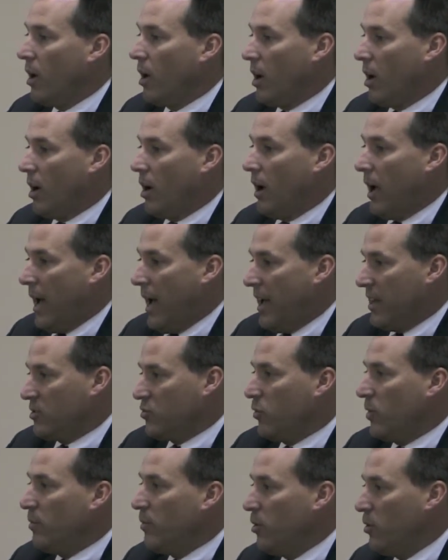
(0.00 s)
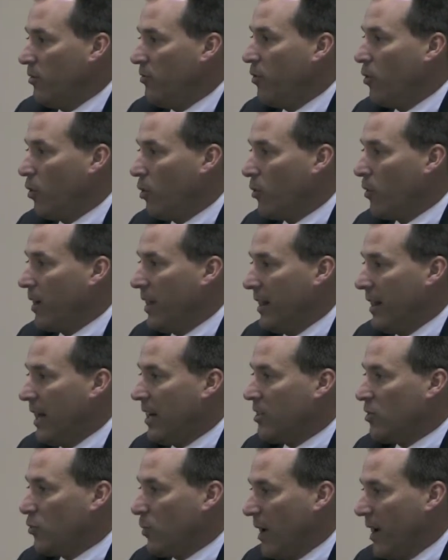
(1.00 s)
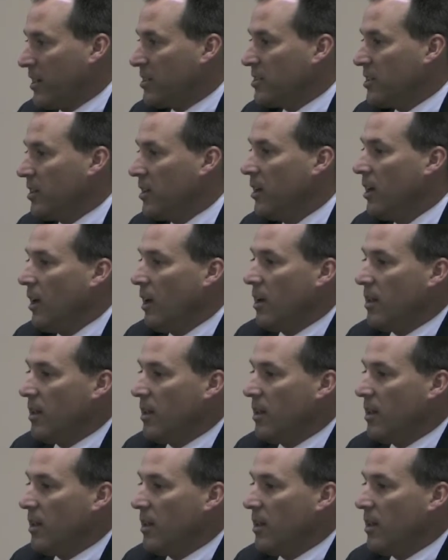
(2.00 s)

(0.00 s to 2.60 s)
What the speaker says: as we move forward in that direction.